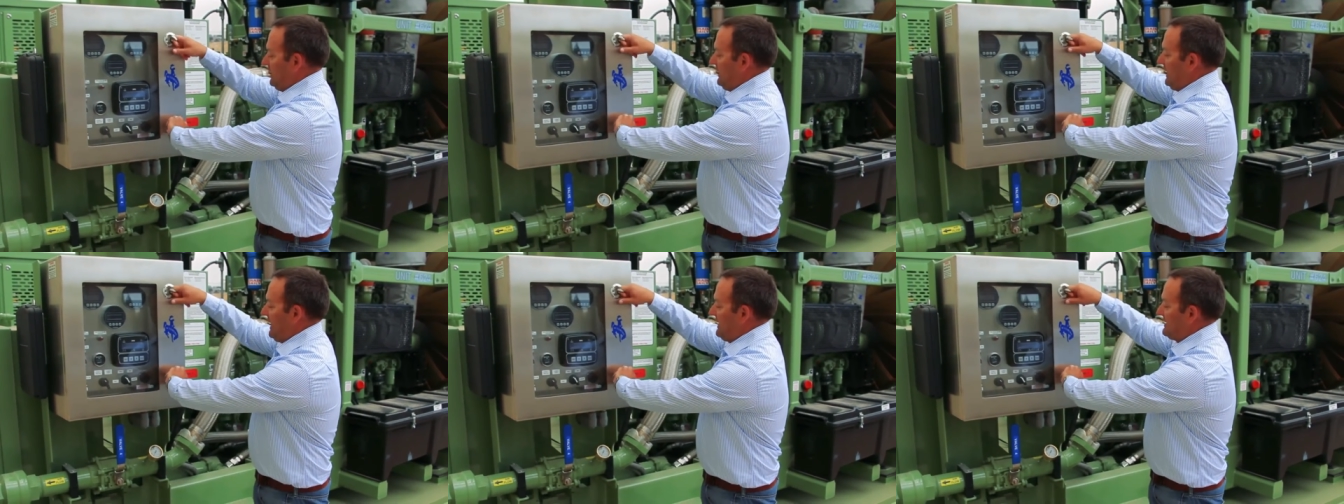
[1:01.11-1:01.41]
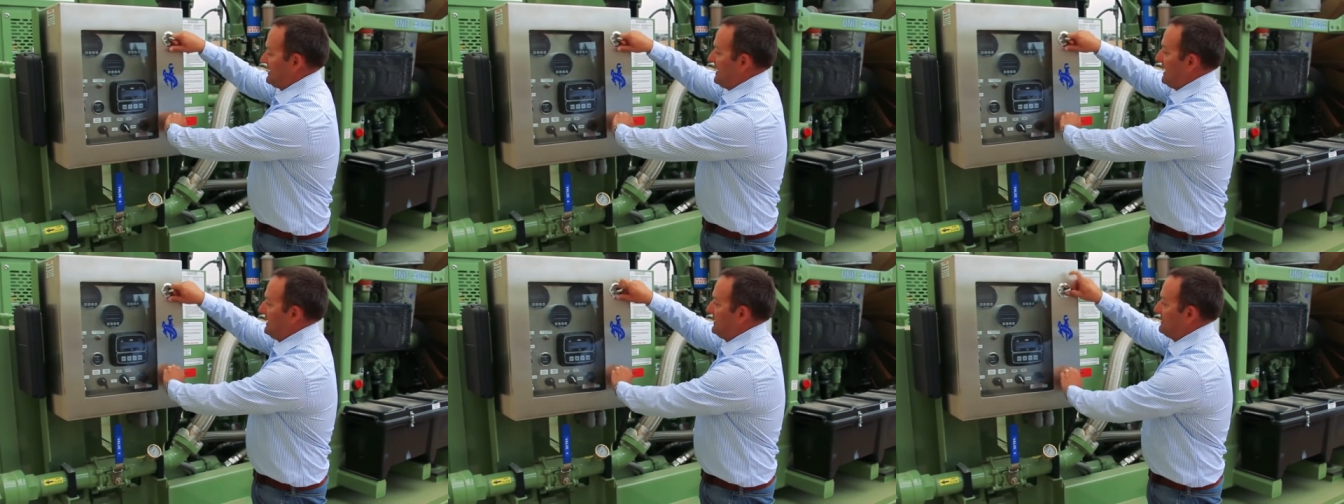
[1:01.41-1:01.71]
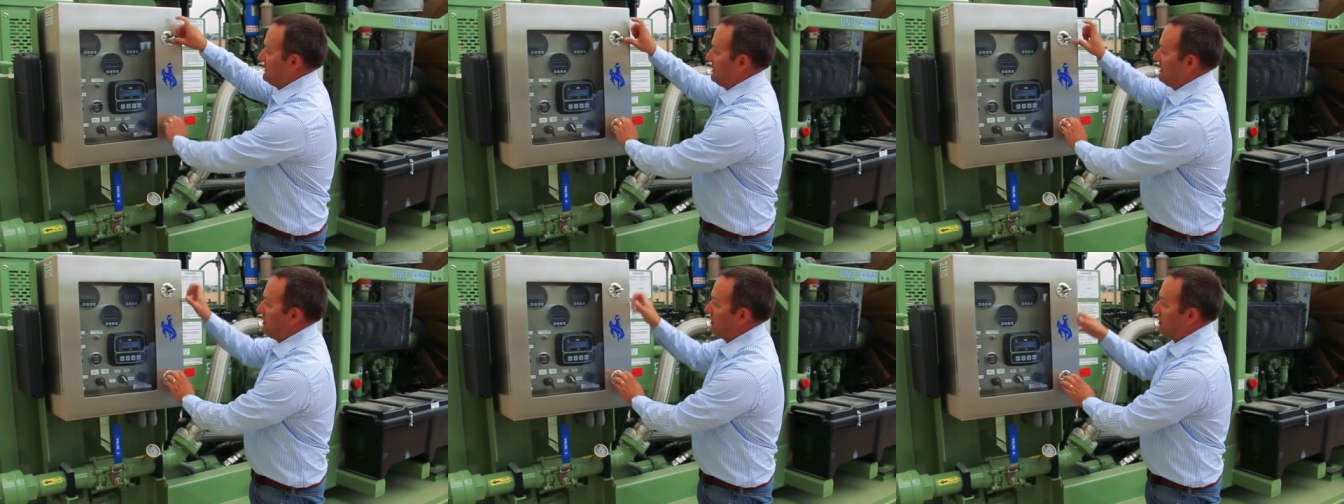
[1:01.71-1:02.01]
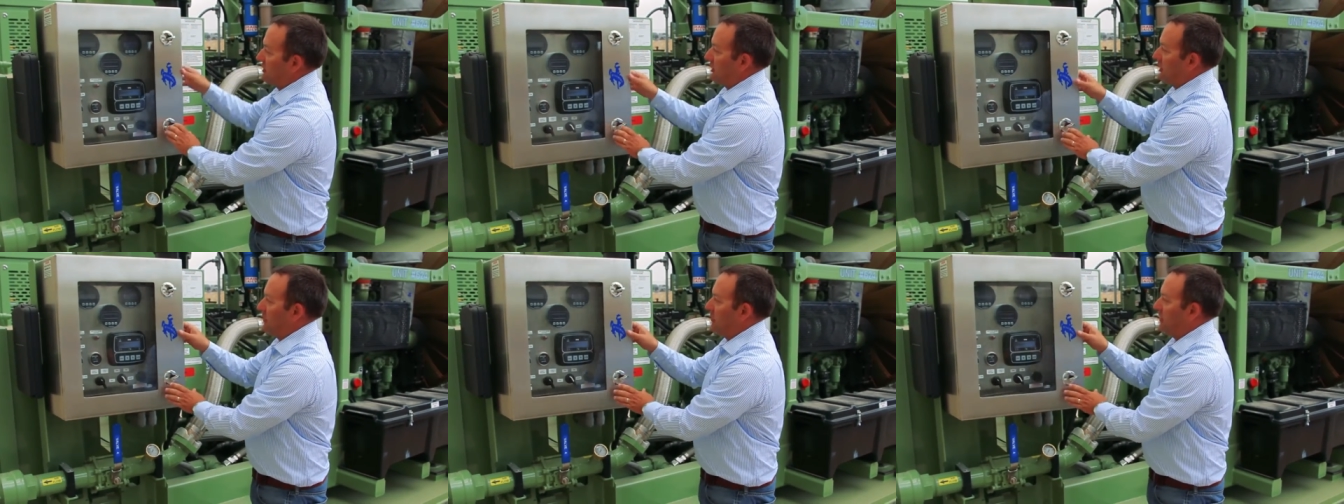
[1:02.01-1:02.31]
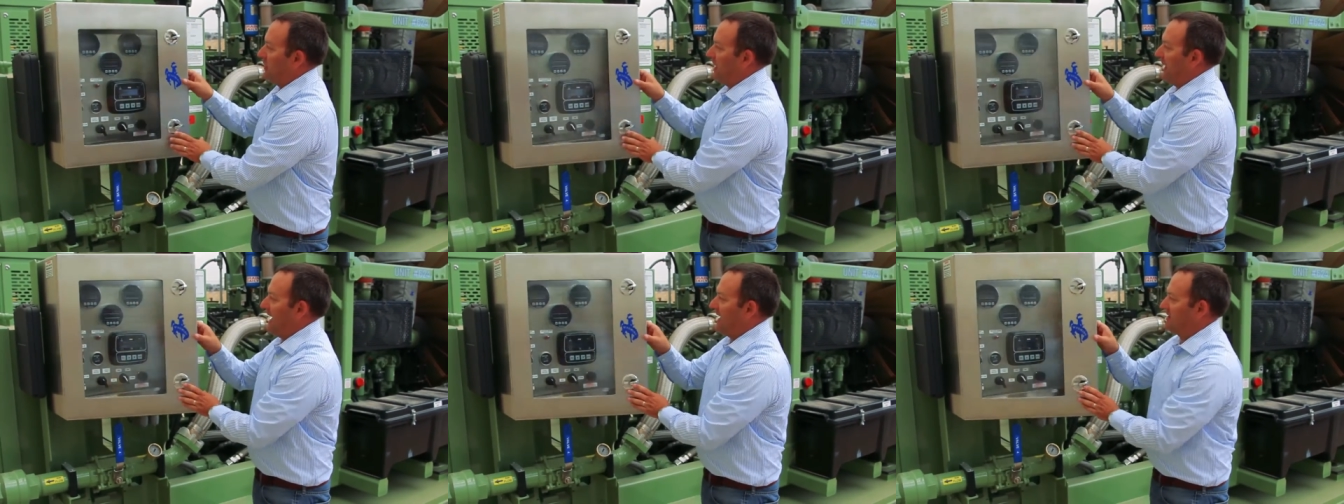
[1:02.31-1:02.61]
Has nice
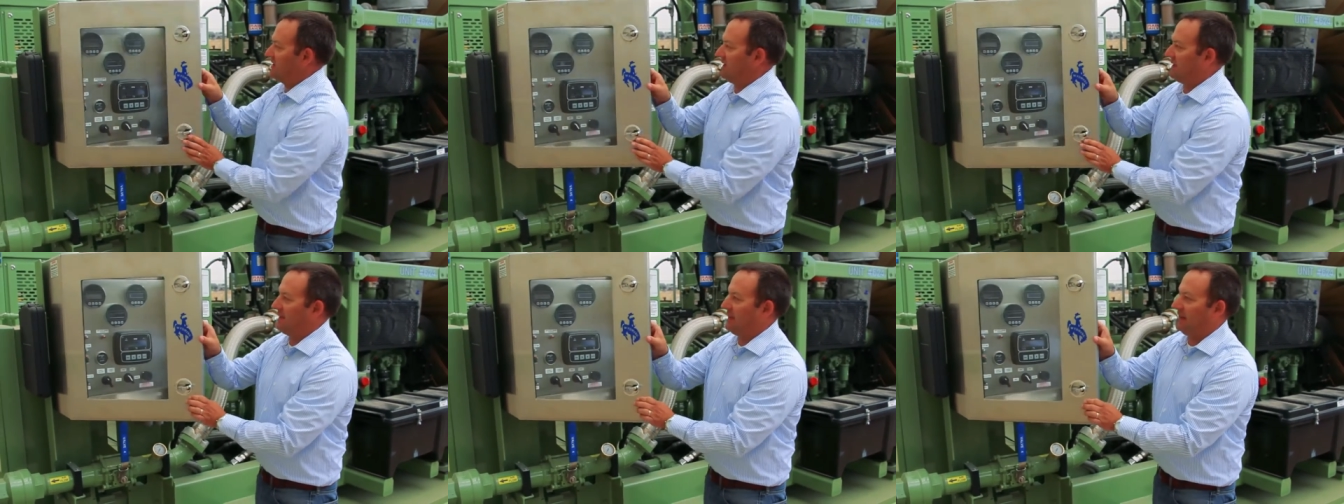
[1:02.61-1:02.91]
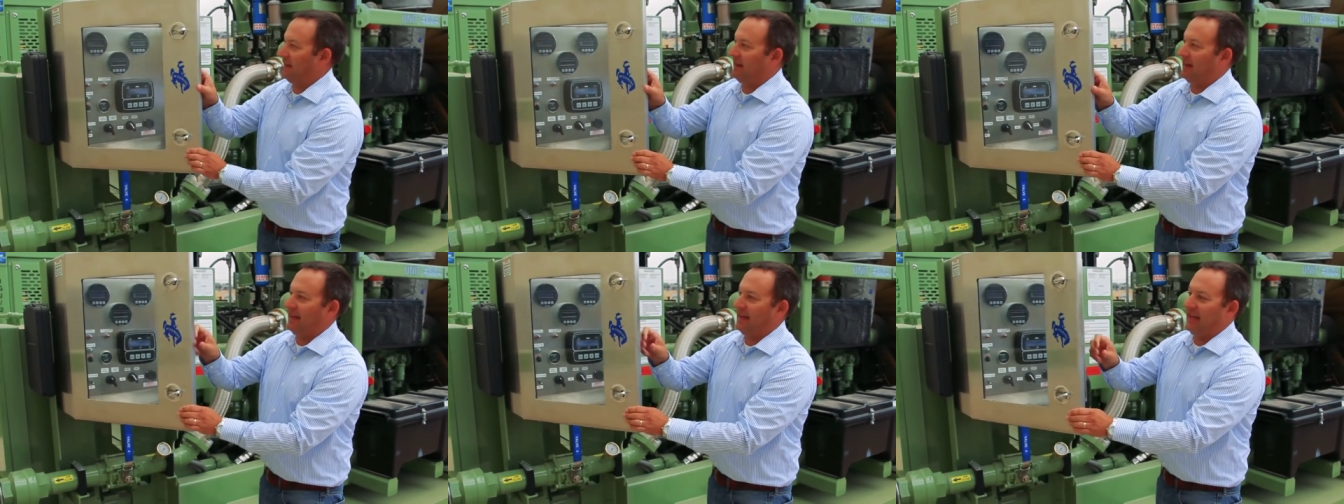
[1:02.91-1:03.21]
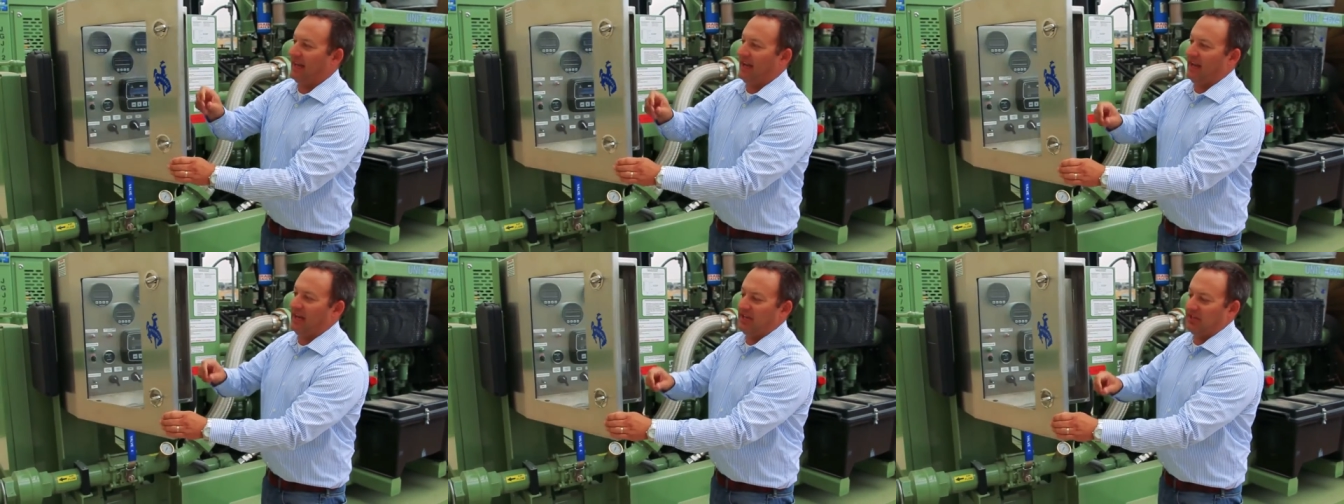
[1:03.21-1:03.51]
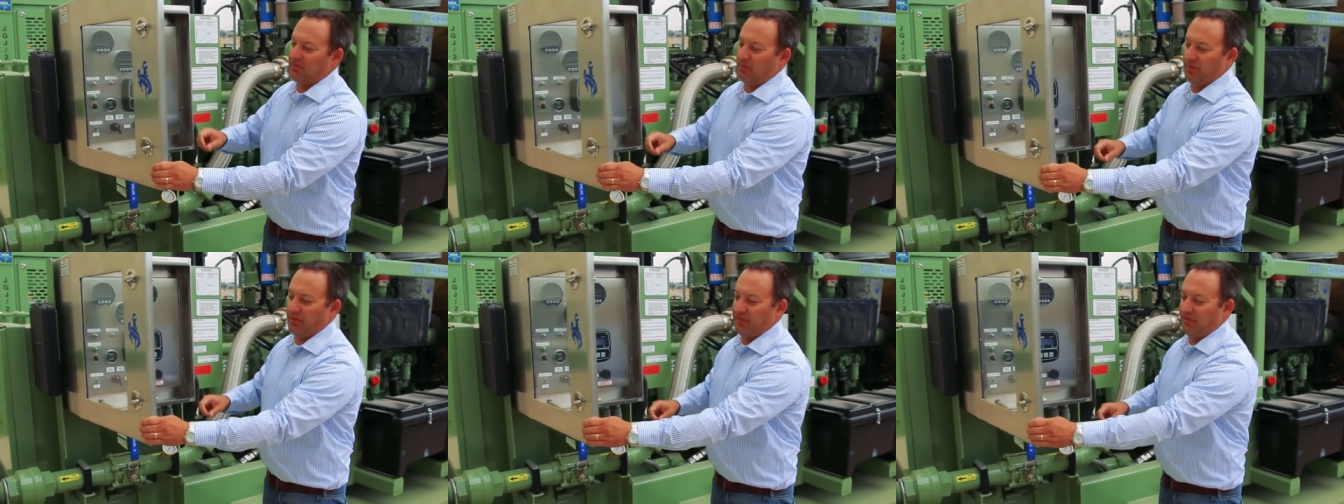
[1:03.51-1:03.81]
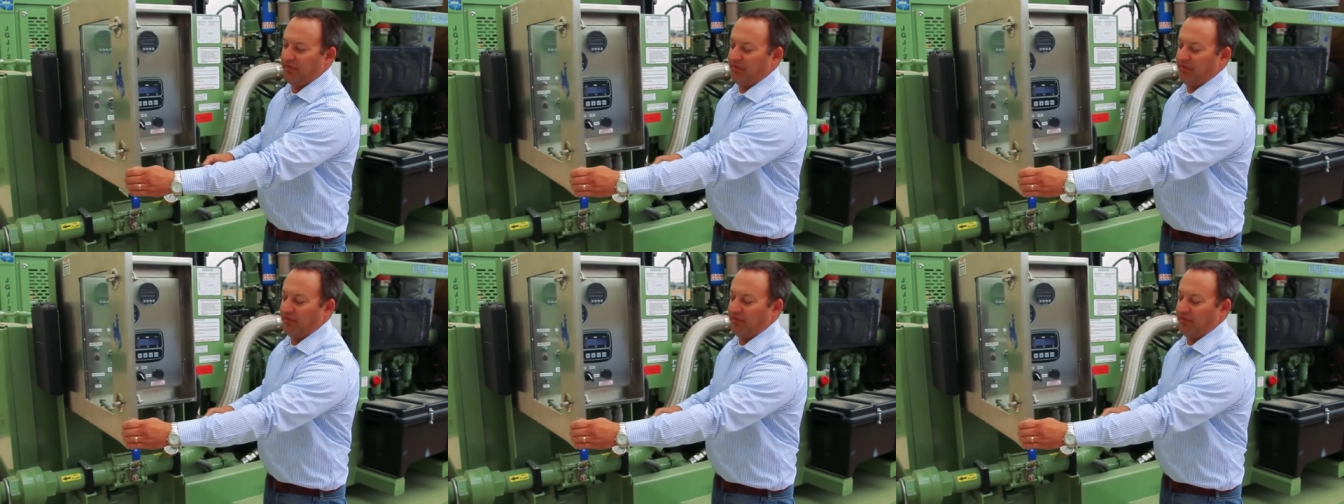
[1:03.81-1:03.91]
durable latches that engage with a